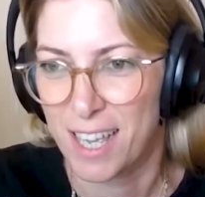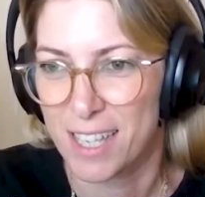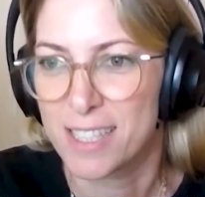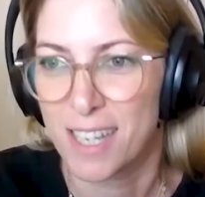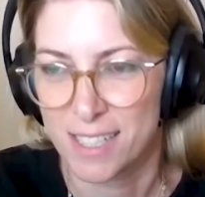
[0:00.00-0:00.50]

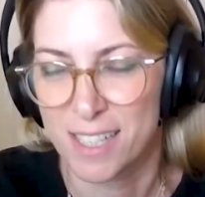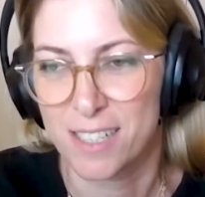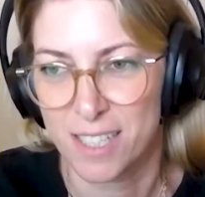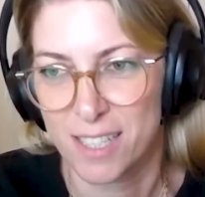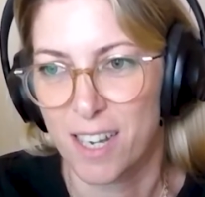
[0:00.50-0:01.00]

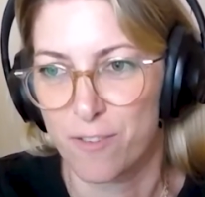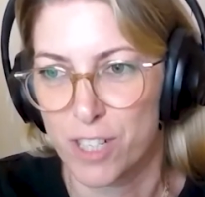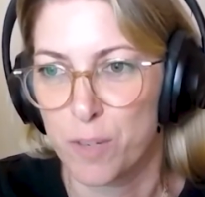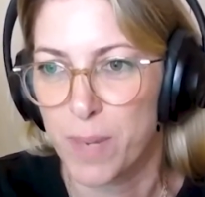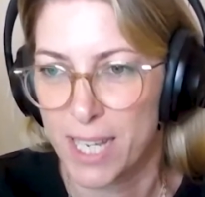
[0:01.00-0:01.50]
standard
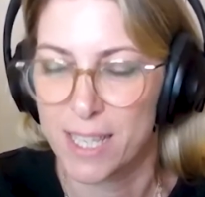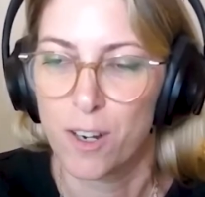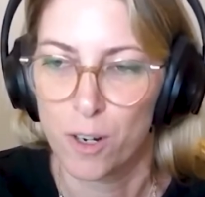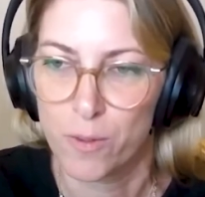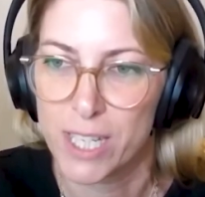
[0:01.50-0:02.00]
discovery by the
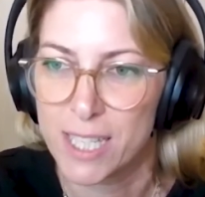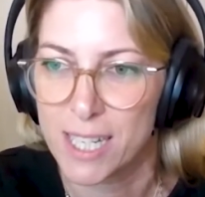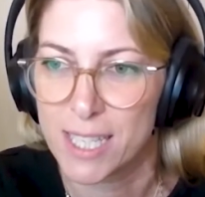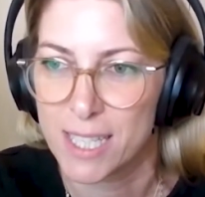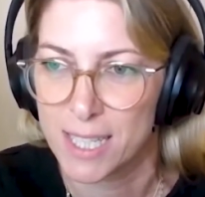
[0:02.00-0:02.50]
already
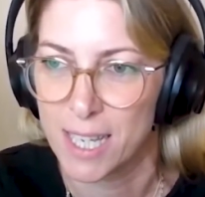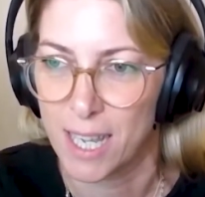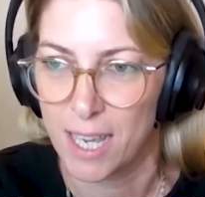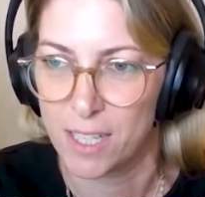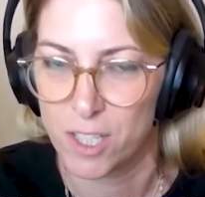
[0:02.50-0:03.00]
existing
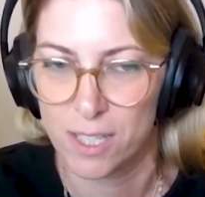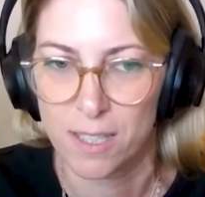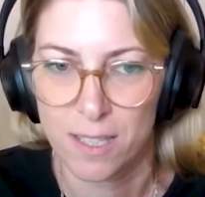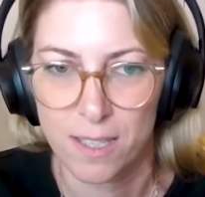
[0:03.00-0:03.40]
agents.